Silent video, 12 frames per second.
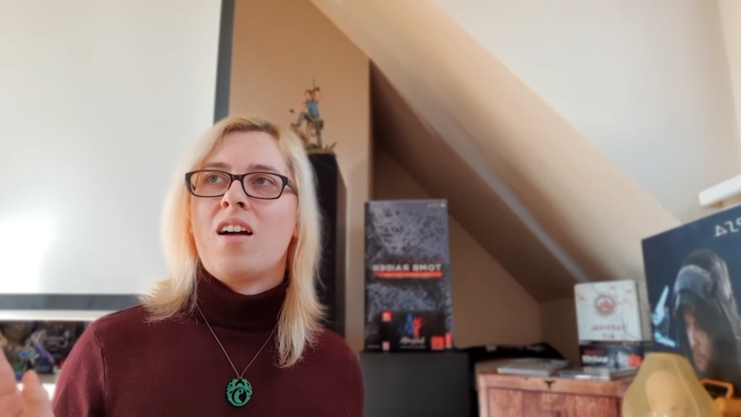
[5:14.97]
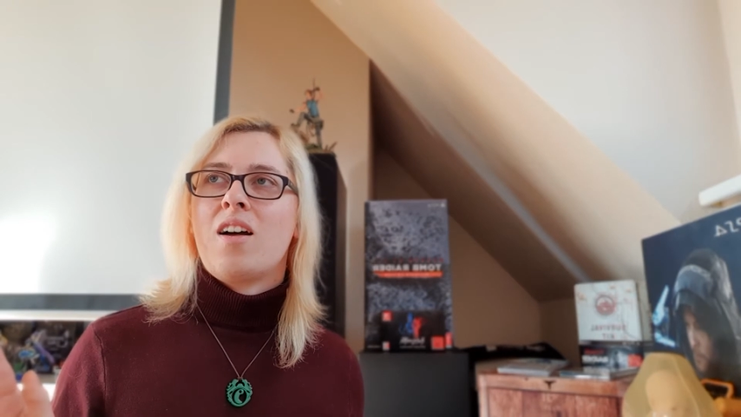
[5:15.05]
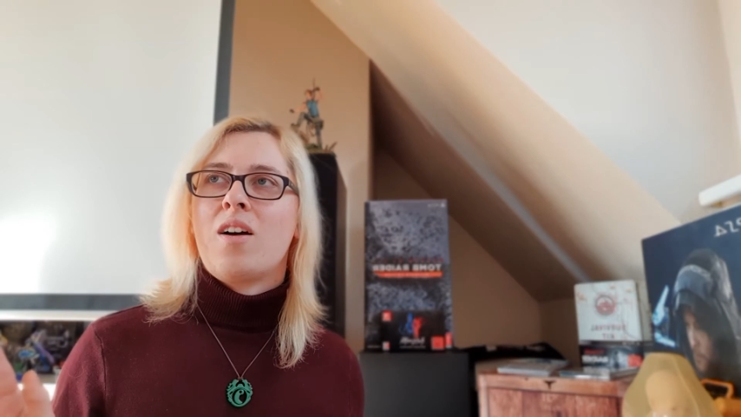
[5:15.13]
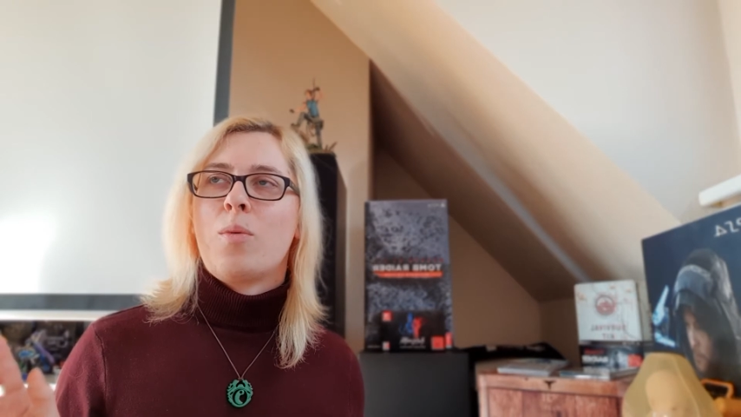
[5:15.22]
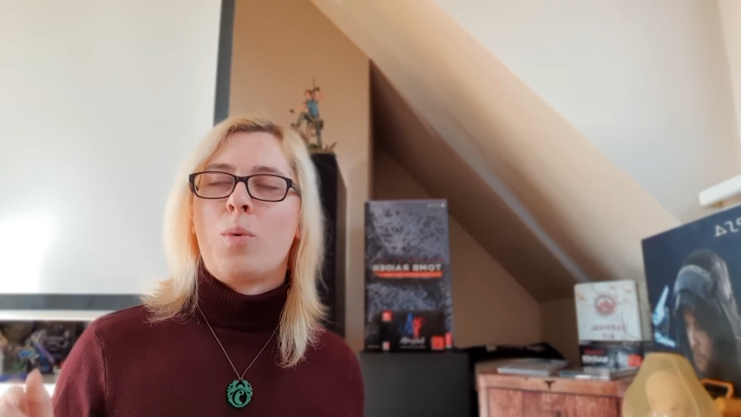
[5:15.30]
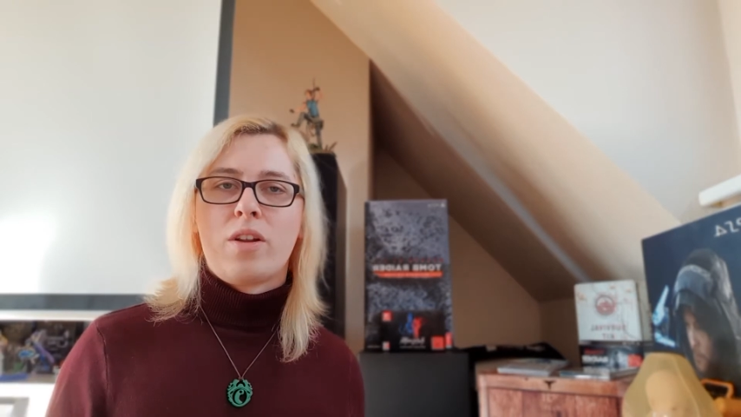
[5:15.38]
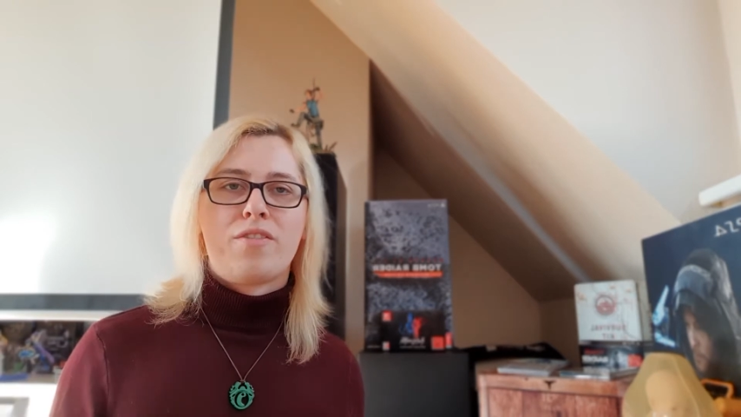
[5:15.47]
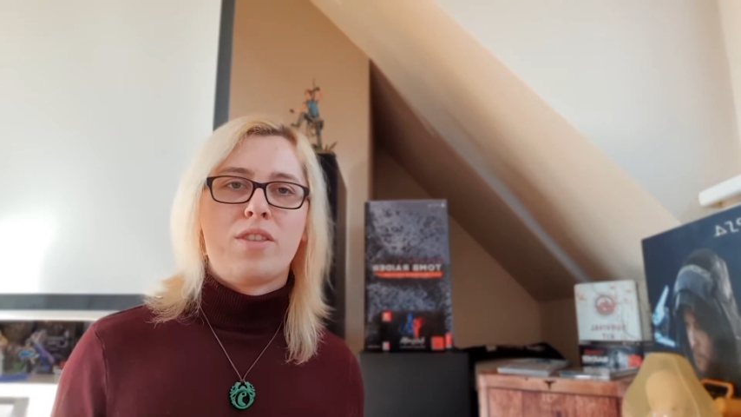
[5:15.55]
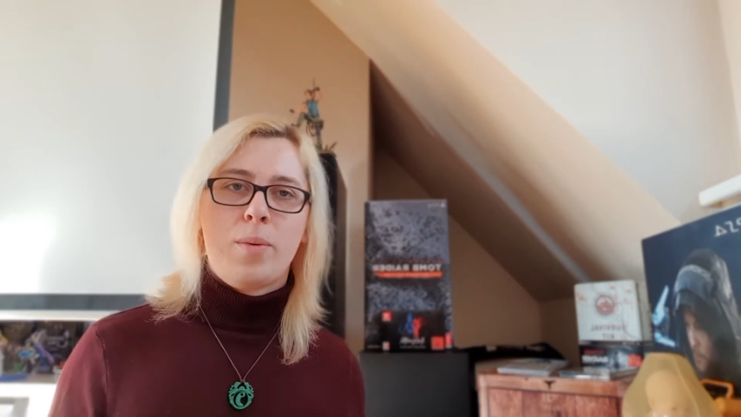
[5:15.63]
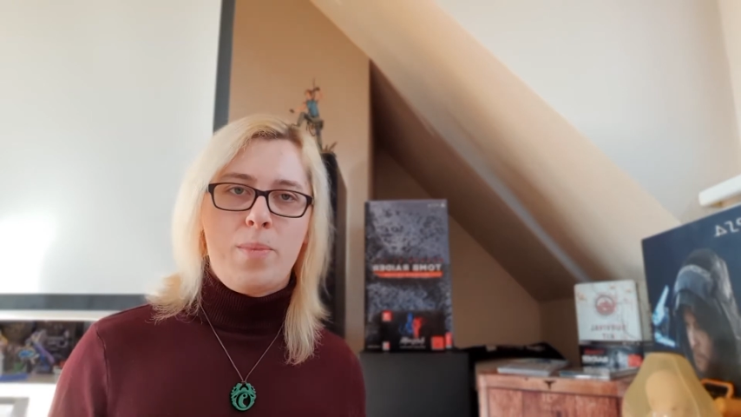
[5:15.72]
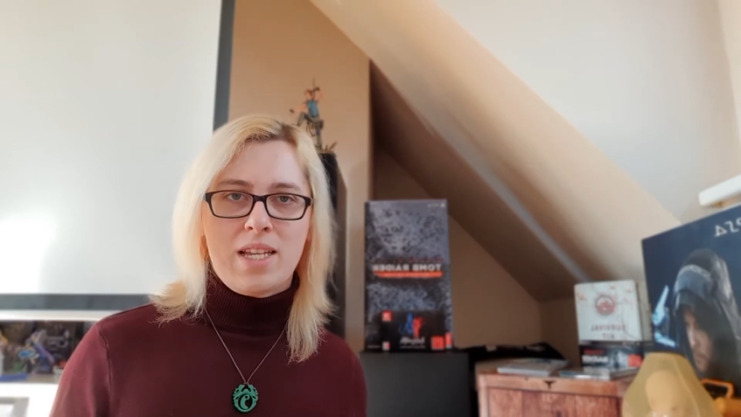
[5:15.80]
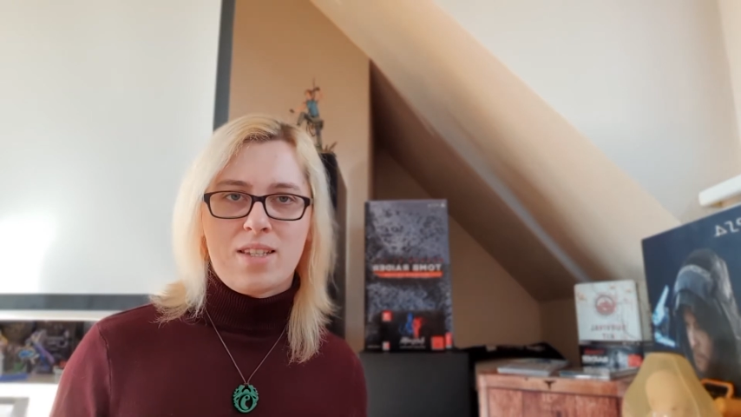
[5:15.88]
one of the
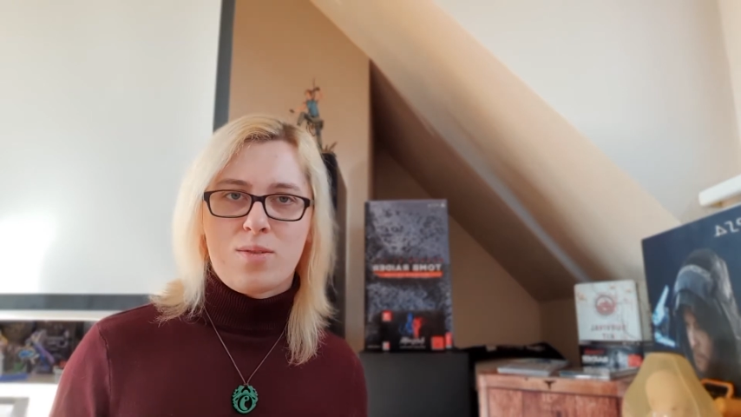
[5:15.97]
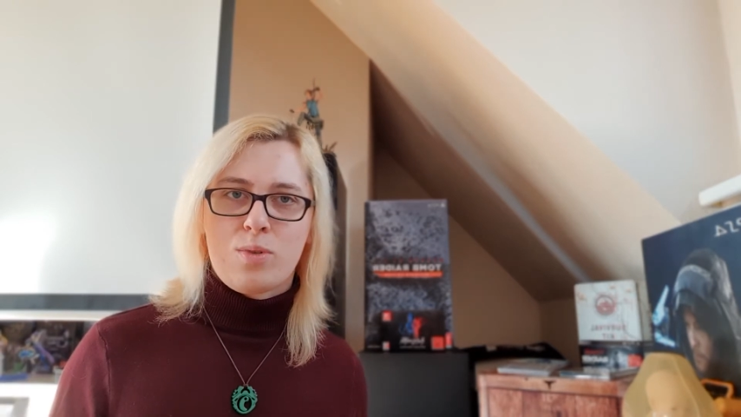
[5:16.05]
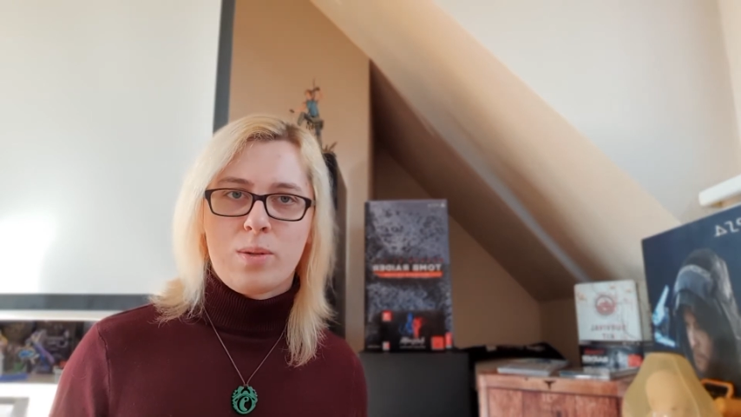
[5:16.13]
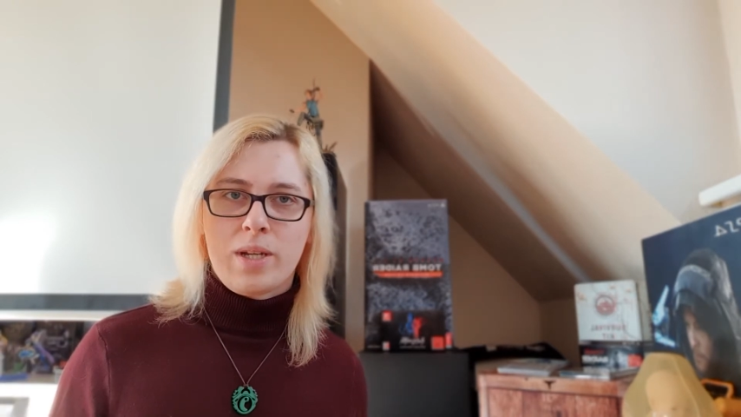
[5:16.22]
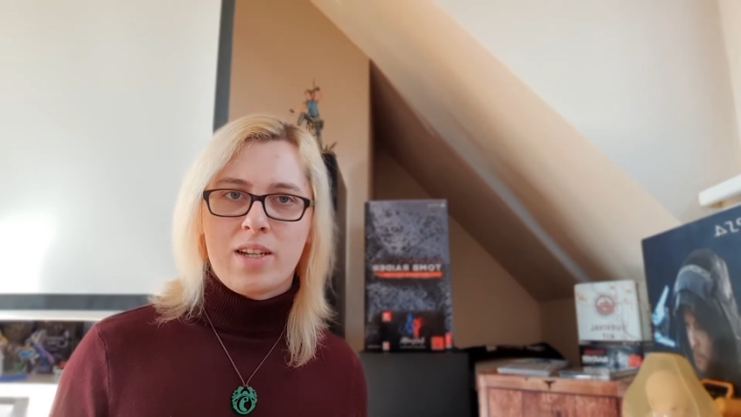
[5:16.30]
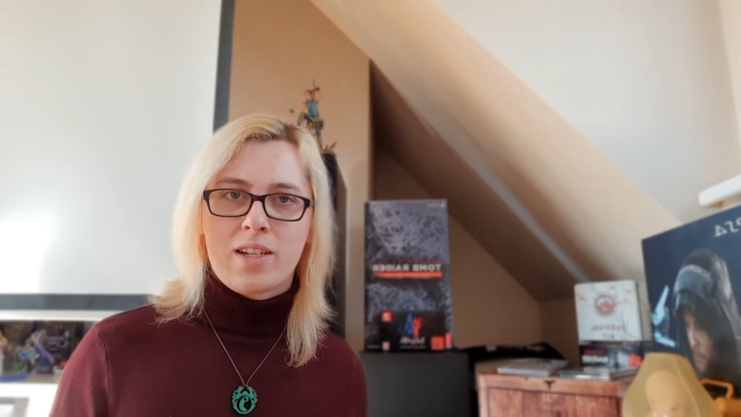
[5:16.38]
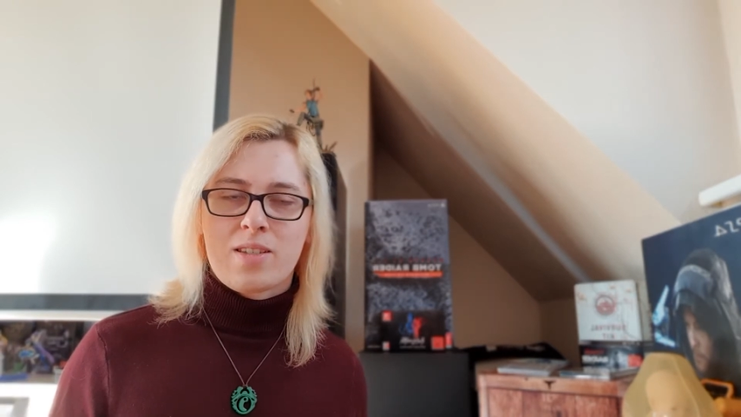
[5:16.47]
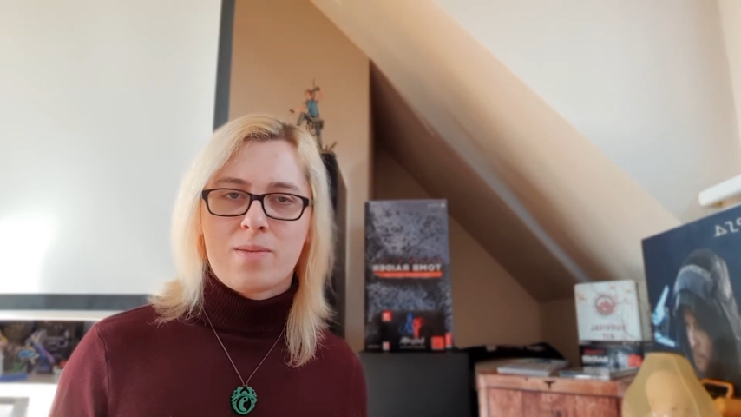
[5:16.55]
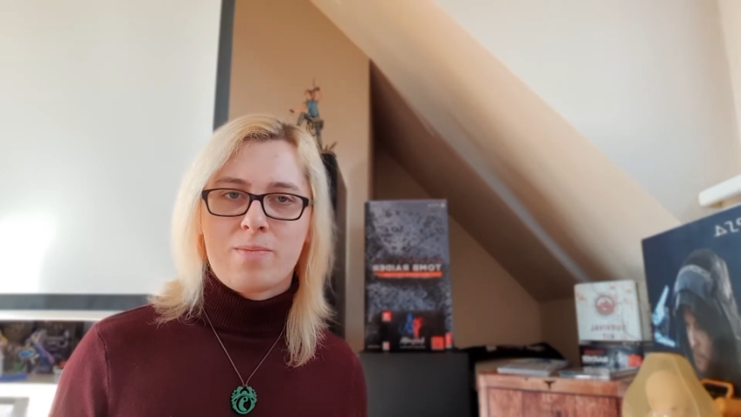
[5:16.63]
best remakes